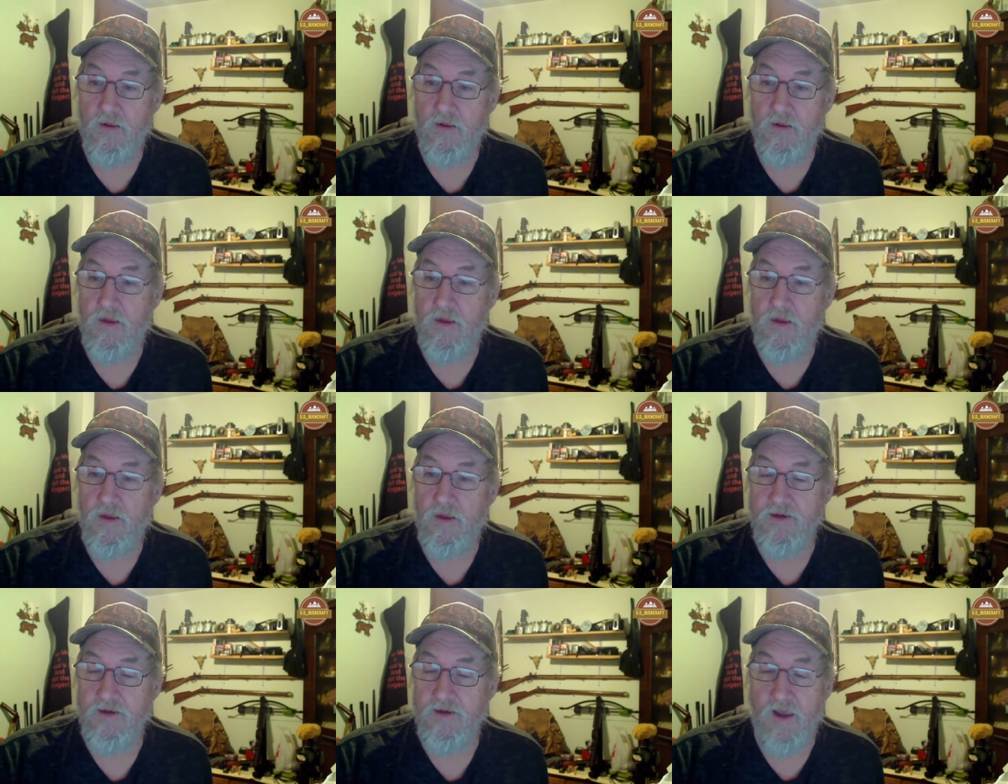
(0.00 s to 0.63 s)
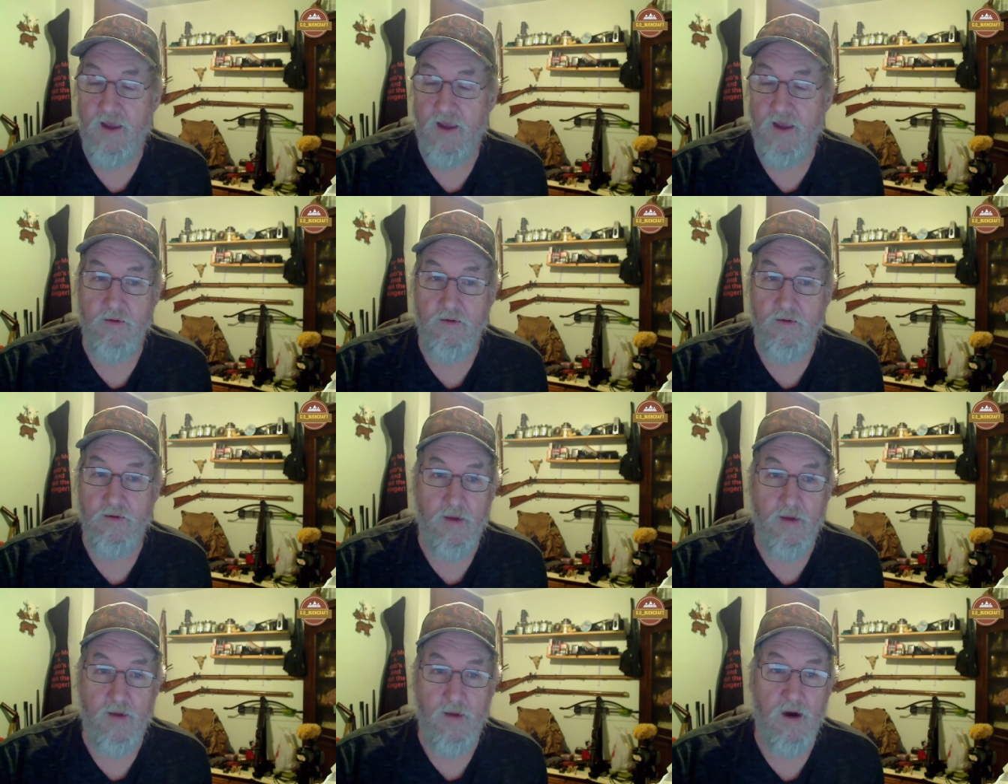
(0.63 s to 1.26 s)
I take out is
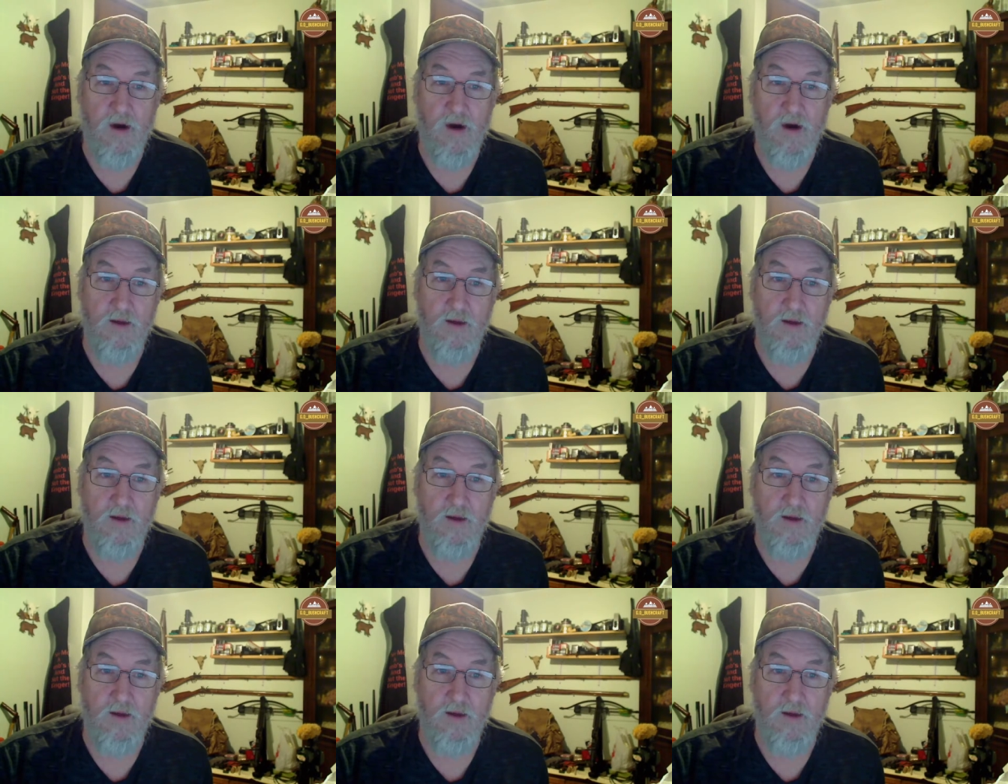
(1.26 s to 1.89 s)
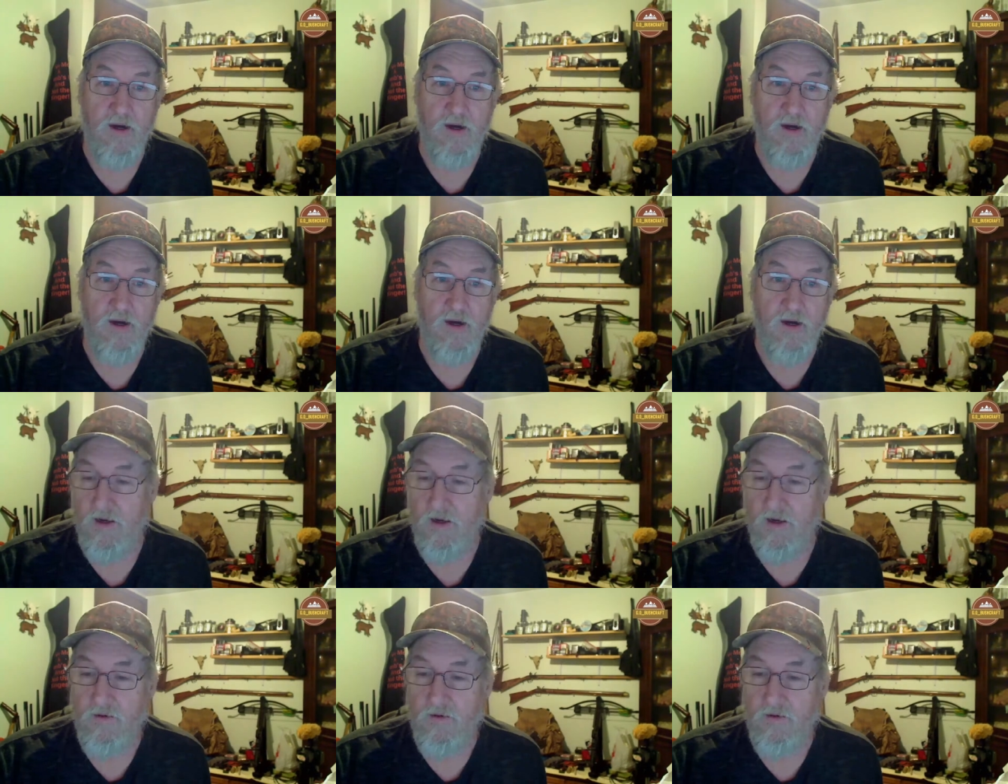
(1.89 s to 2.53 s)
my pocket pipe. I take it
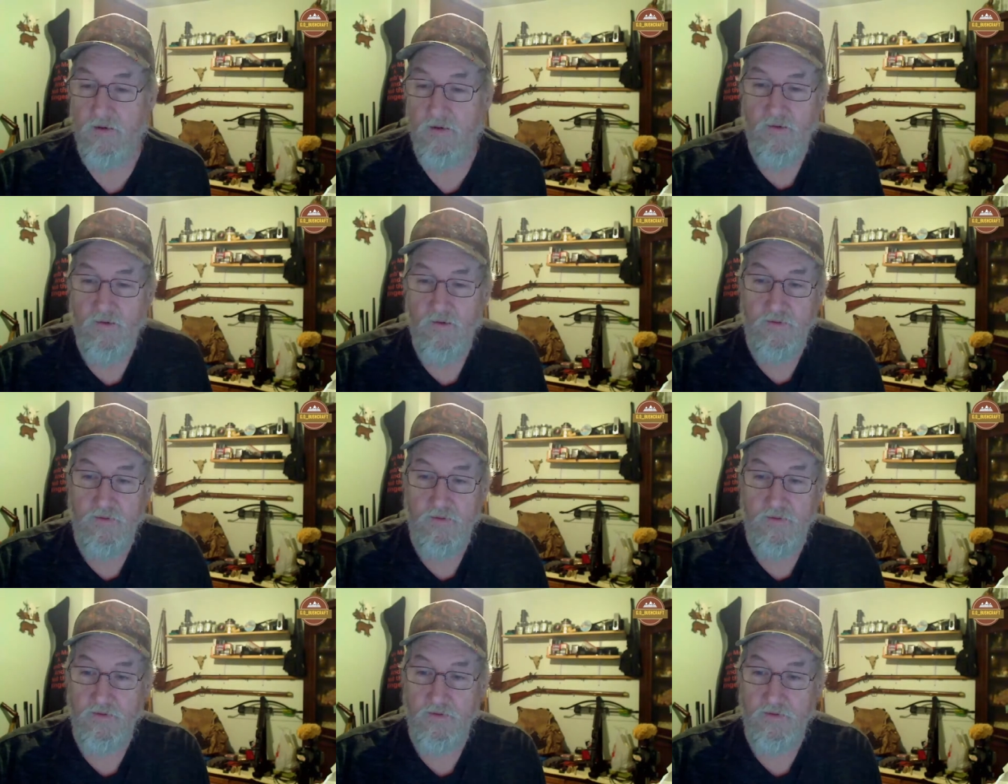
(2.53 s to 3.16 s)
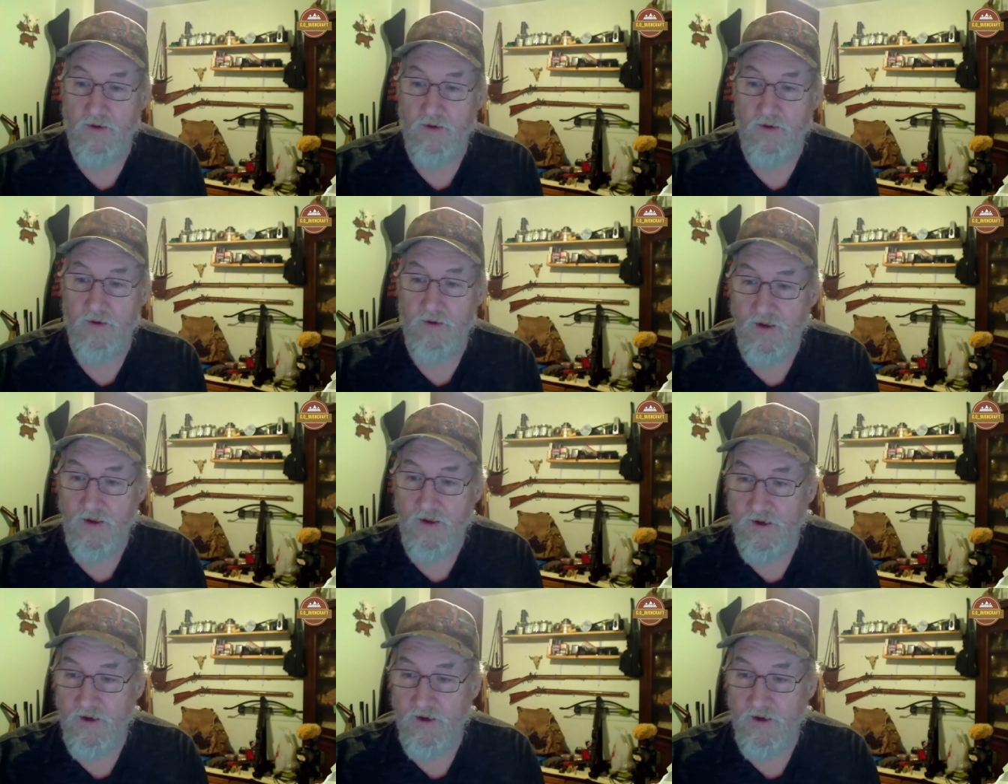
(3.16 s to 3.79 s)
out in the woods and stuff like
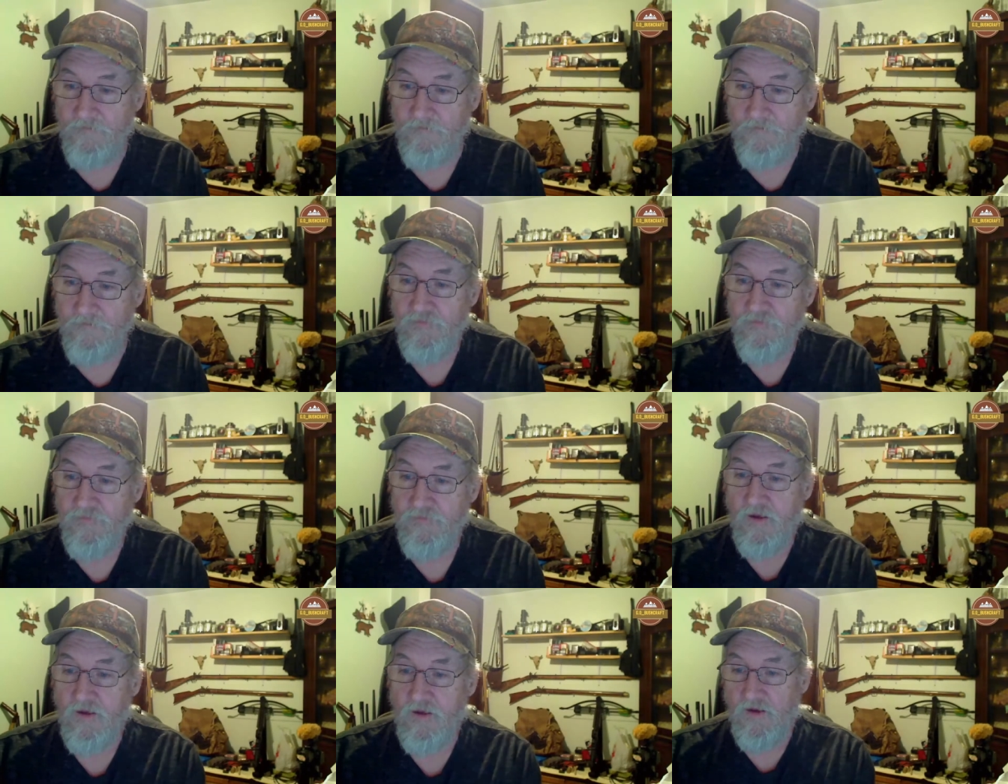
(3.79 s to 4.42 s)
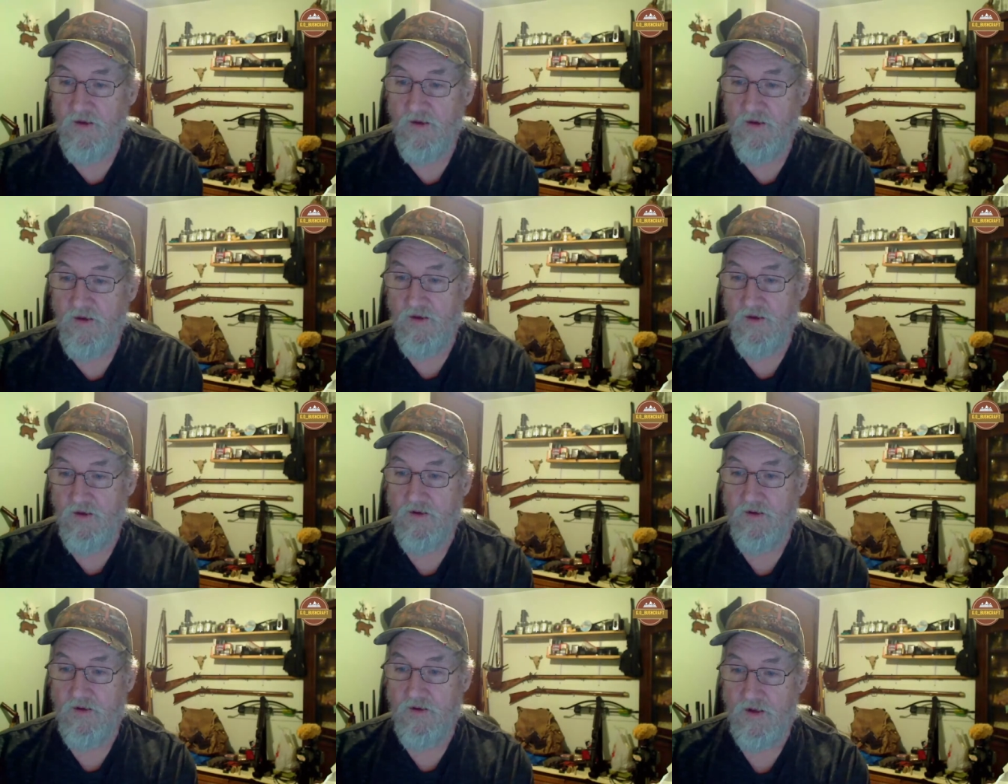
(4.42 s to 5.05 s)
that.
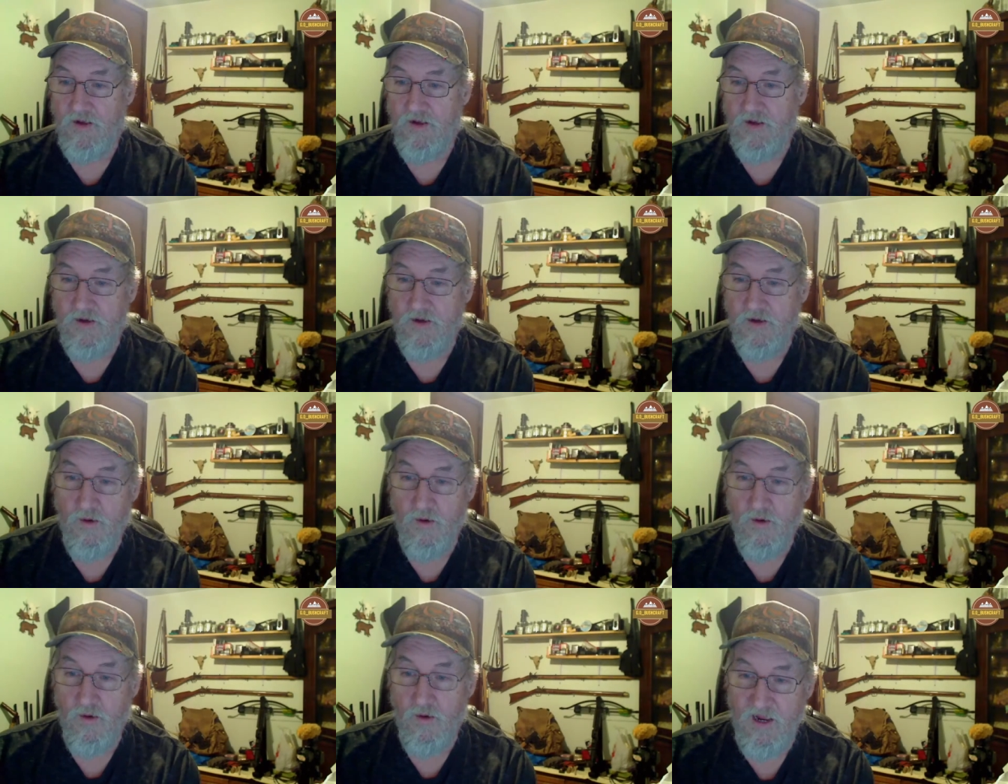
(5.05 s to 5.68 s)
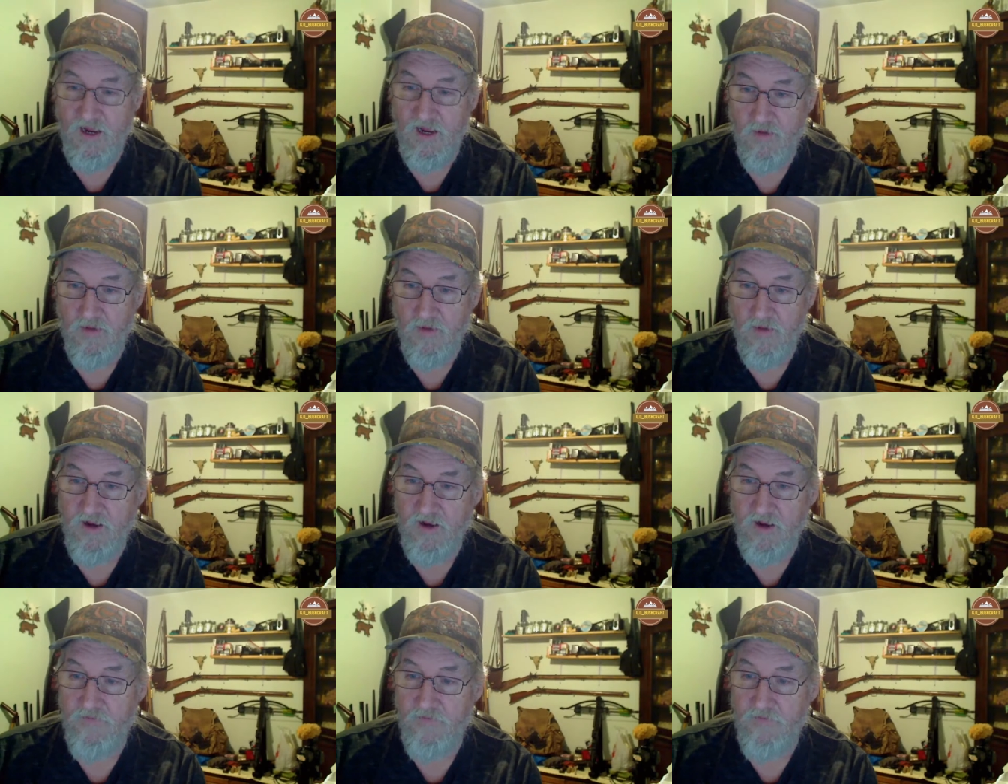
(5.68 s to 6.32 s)
It's a no-name
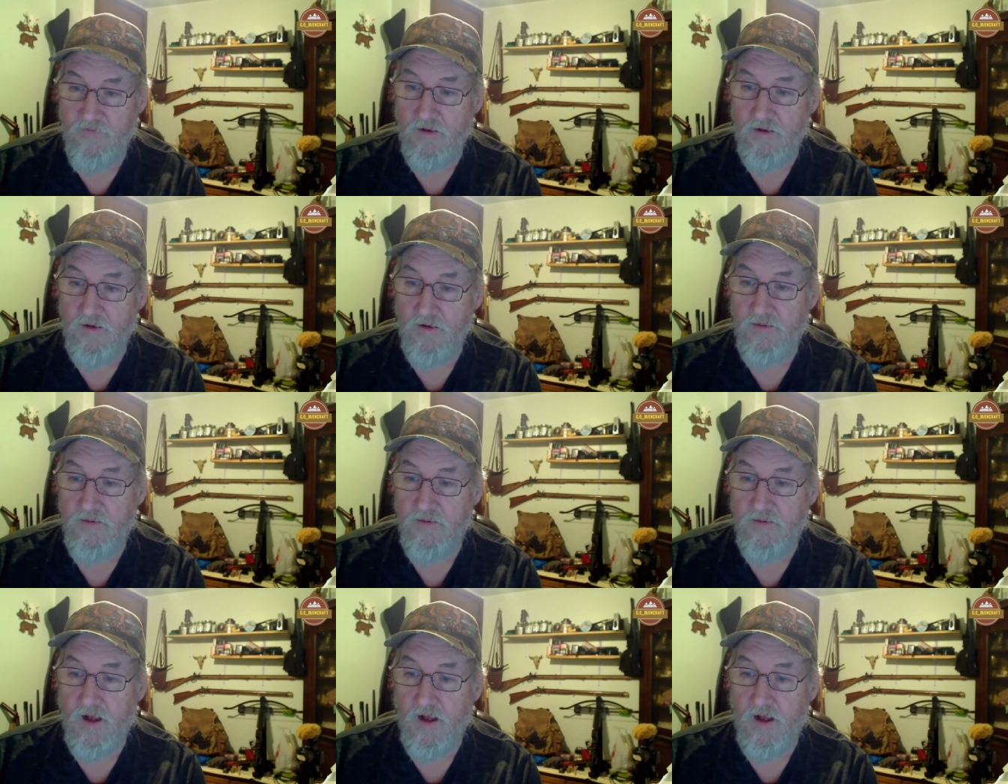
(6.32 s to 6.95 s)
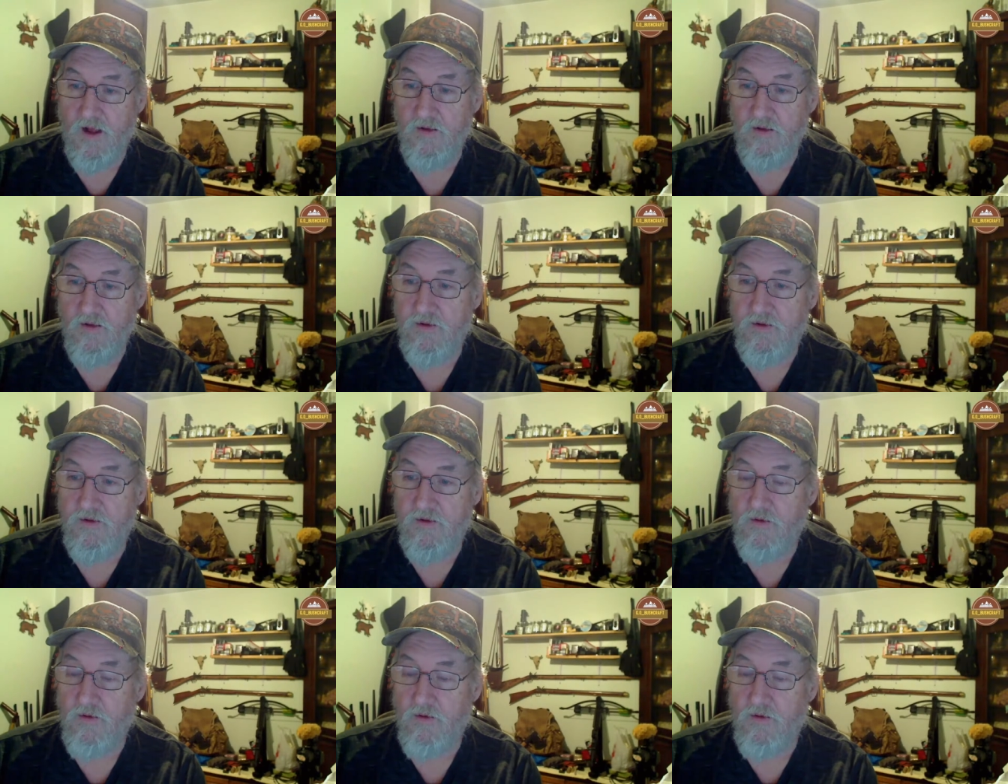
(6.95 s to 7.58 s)
brand. If I lose it, I lose it.
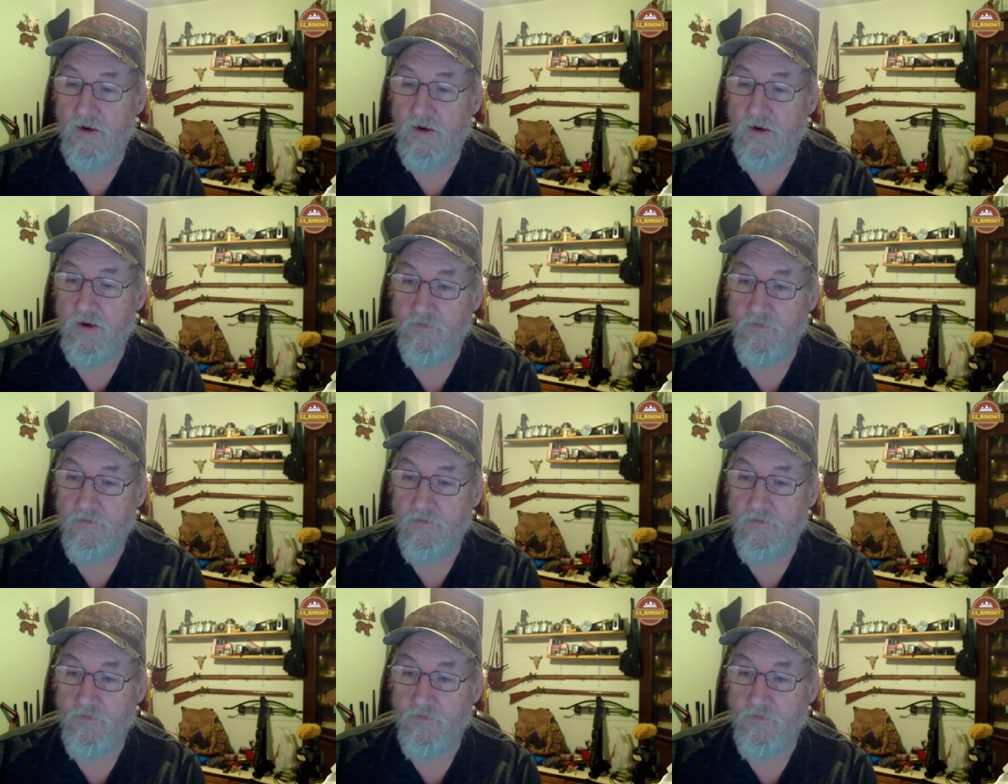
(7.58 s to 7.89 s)
Oh well.